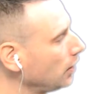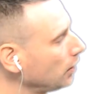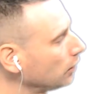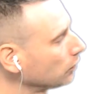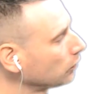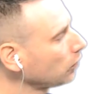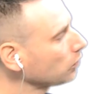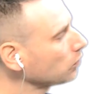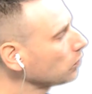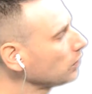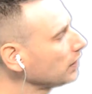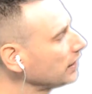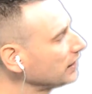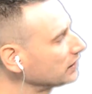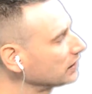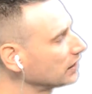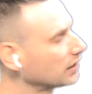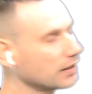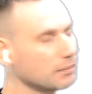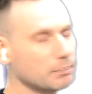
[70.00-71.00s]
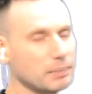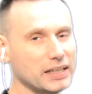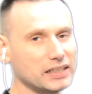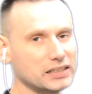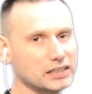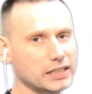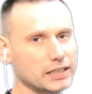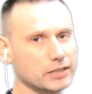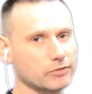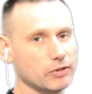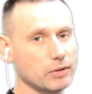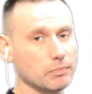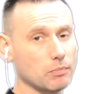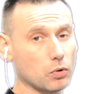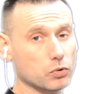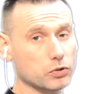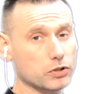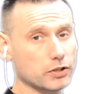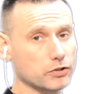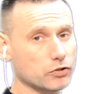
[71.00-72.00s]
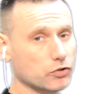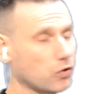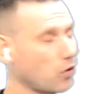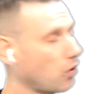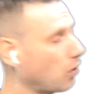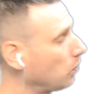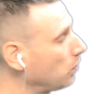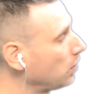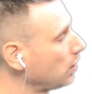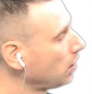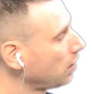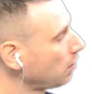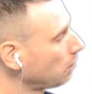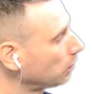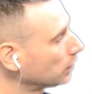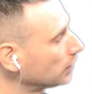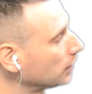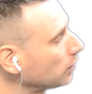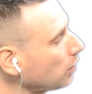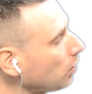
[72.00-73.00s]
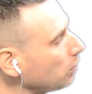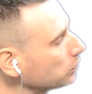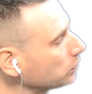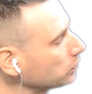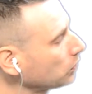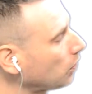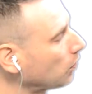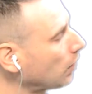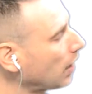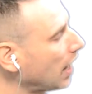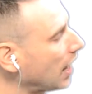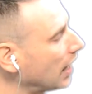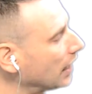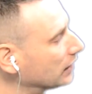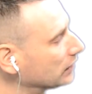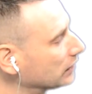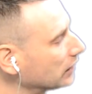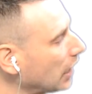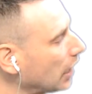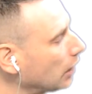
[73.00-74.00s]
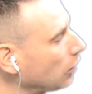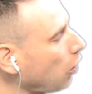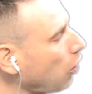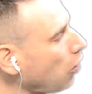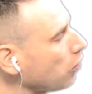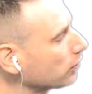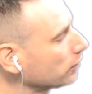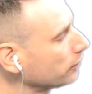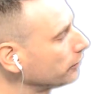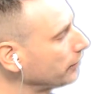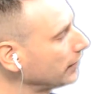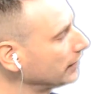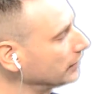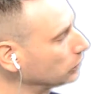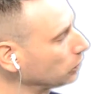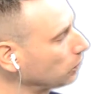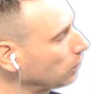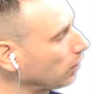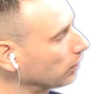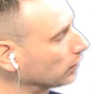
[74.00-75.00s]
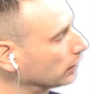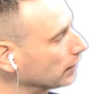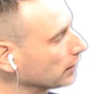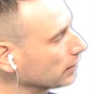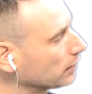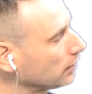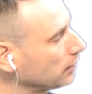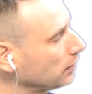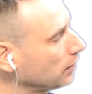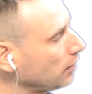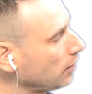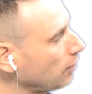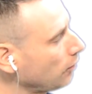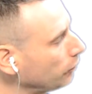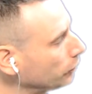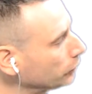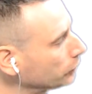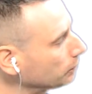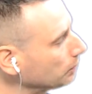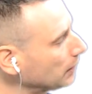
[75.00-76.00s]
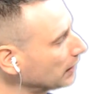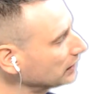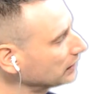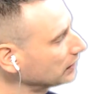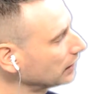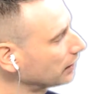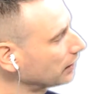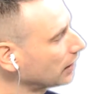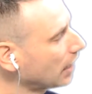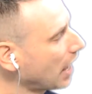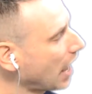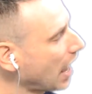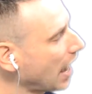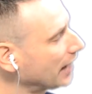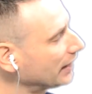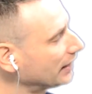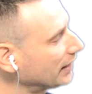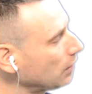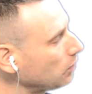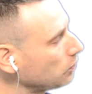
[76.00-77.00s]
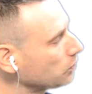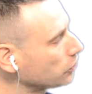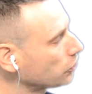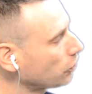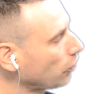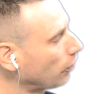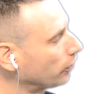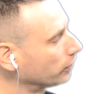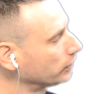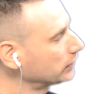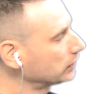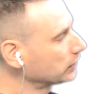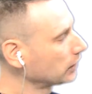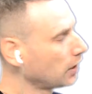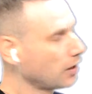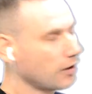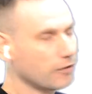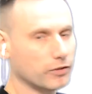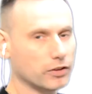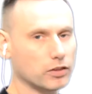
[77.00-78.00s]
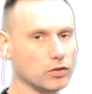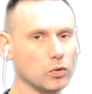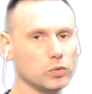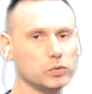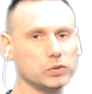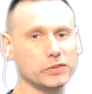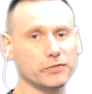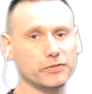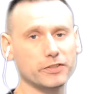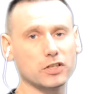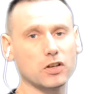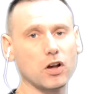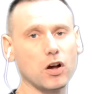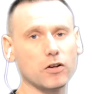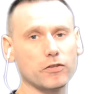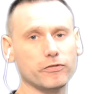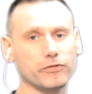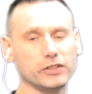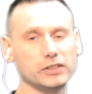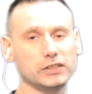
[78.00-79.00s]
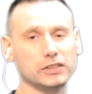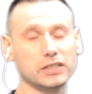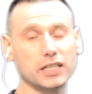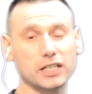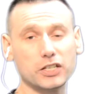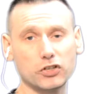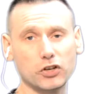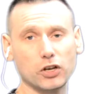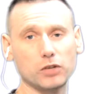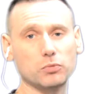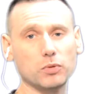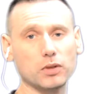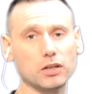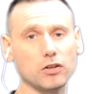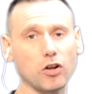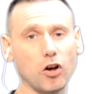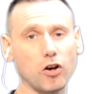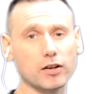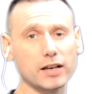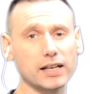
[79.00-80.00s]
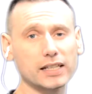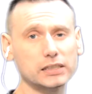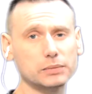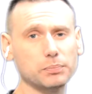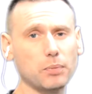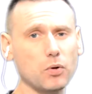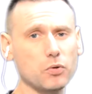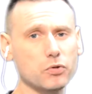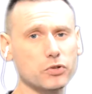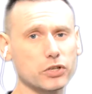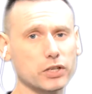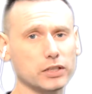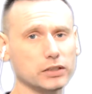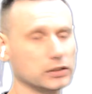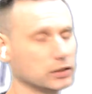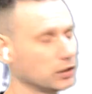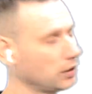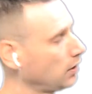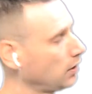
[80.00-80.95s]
Not only is it a basic remote control, but it also has a locking feature on it, which makes it the ideal choice for those photographers that shoot with long exposures.